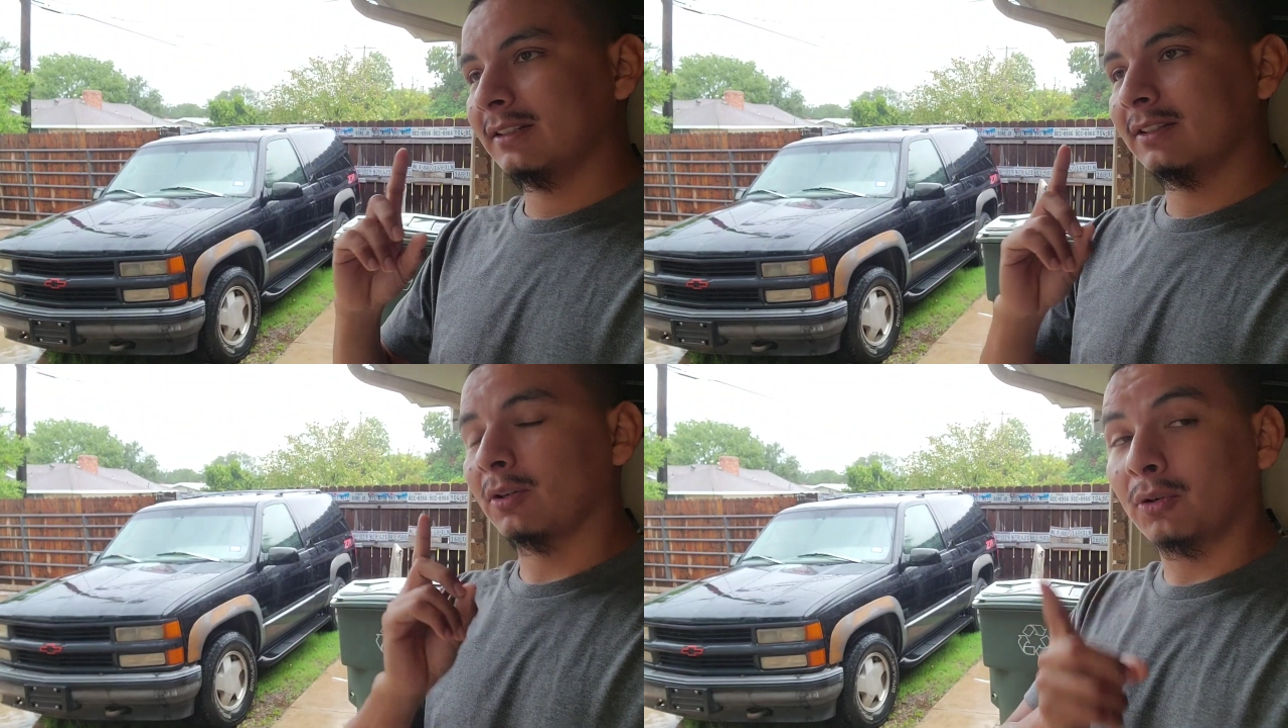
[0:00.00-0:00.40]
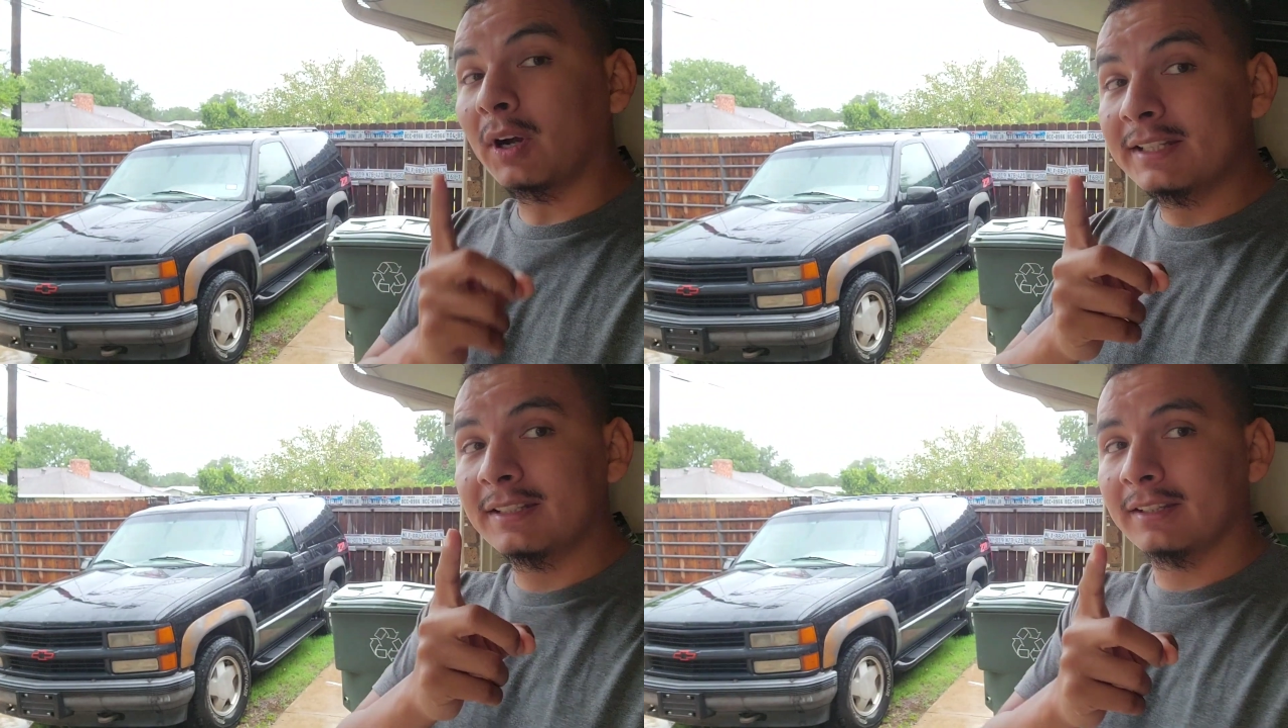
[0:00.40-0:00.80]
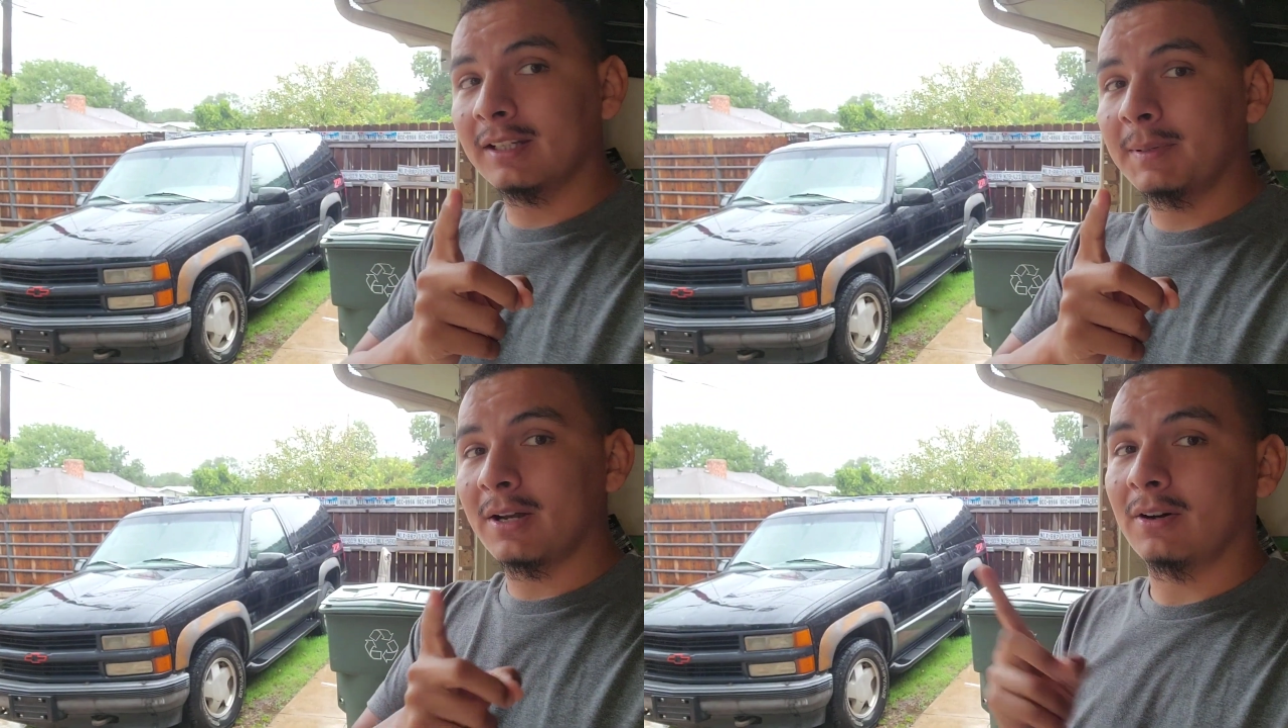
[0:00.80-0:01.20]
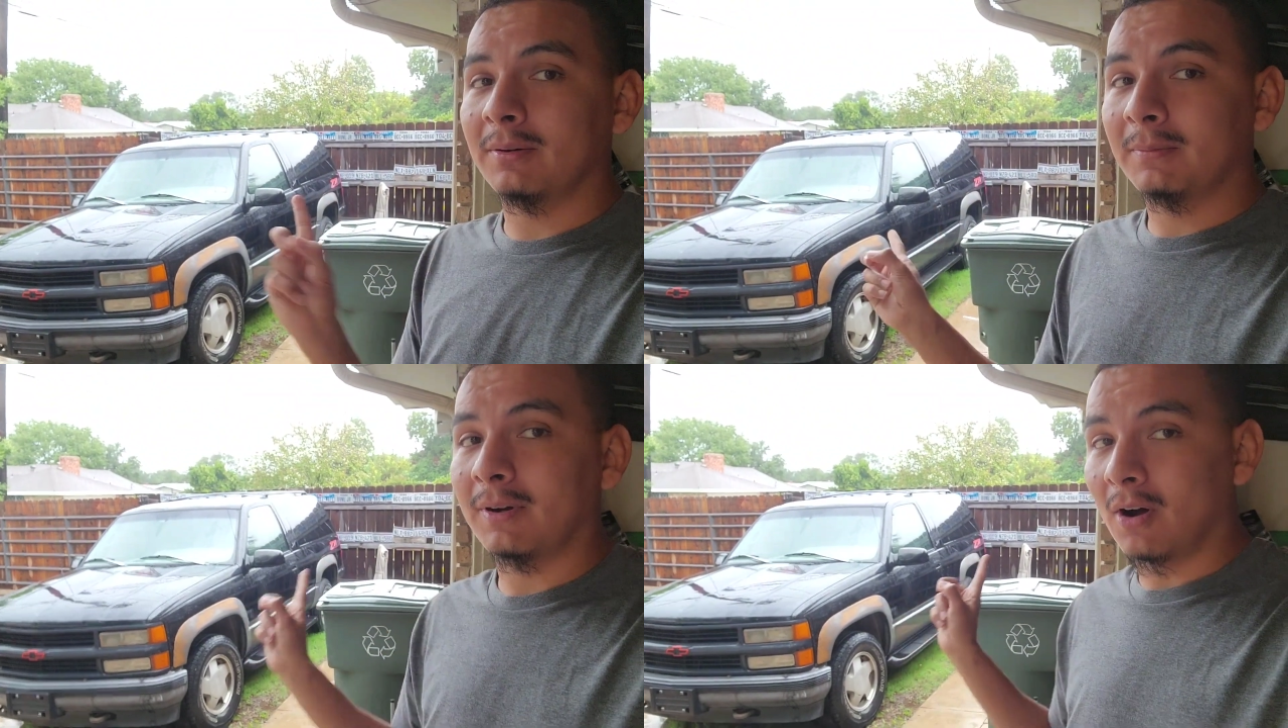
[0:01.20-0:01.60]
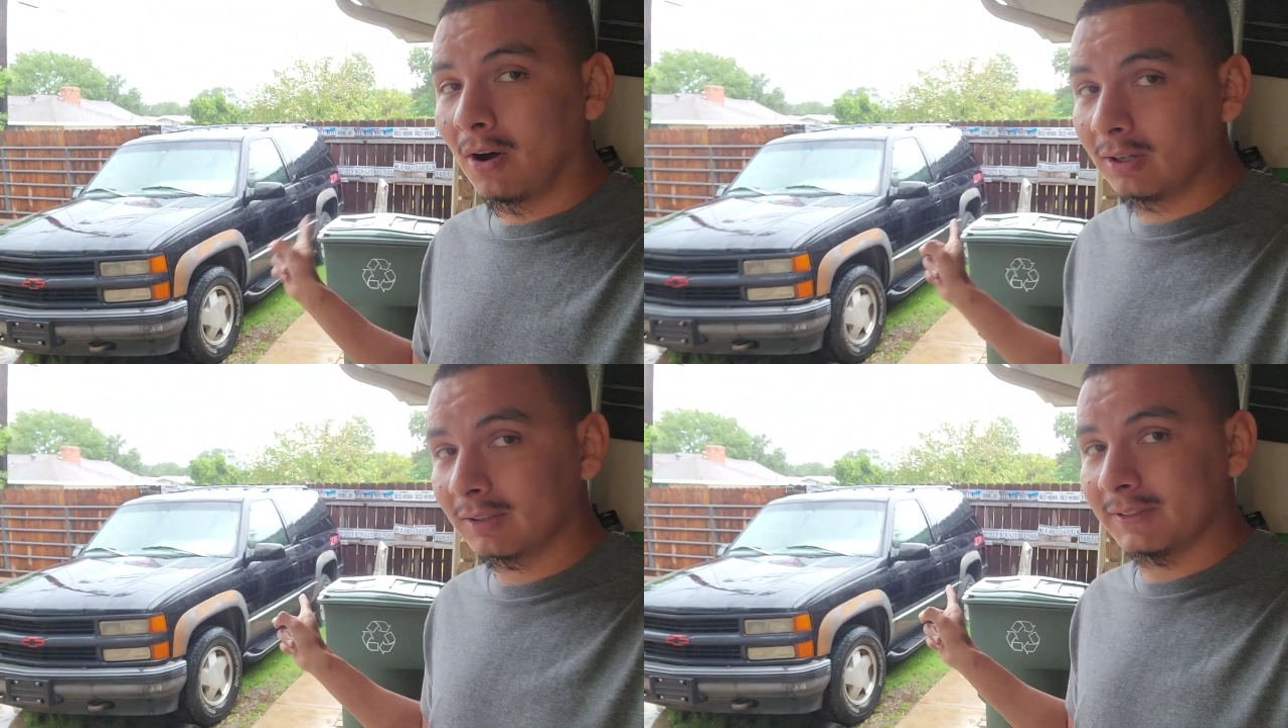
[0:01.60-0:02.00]
The crazy thing about
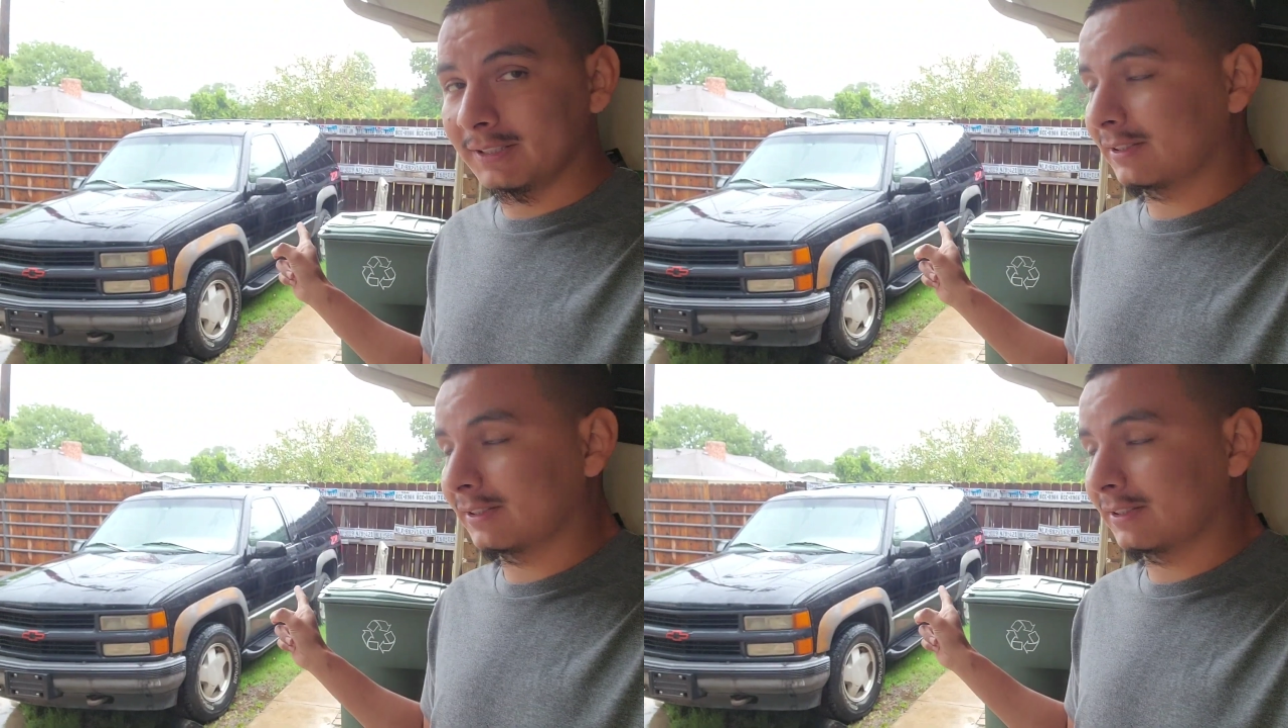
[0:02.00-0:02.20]
all of these,